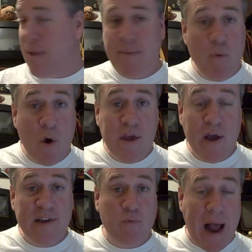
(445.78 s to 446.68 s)
maybe one of
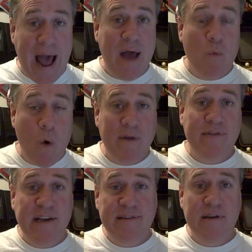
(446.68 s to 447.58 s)
you guys were at one
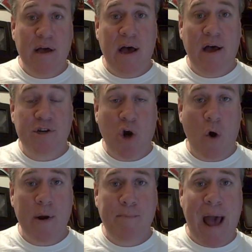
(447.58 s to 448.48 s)
of these
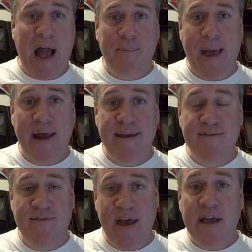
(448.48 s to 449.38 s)
Atari Pac-Man
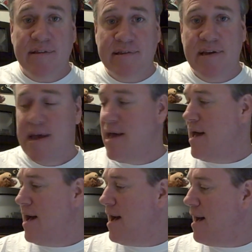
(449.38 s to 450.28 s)
events.
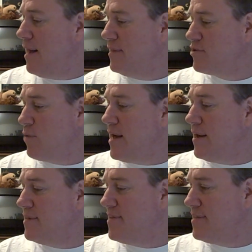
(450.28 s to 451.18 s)
Let's read
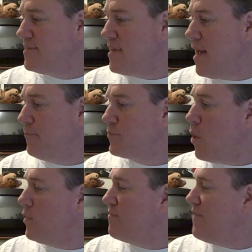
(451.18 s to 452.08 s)
it. It says,
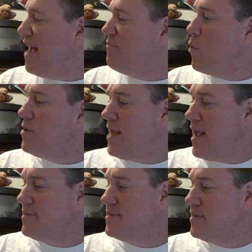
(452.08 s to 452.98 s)
only 5 more
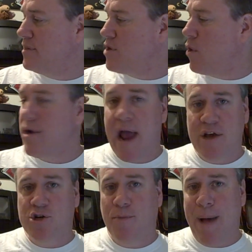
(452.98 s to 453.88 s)
days until Atari
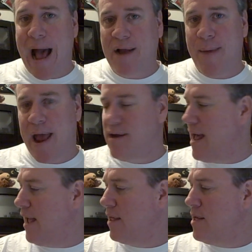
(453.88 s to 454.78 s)
National Pac-Man
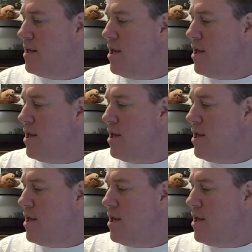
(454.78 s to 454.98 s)
Day.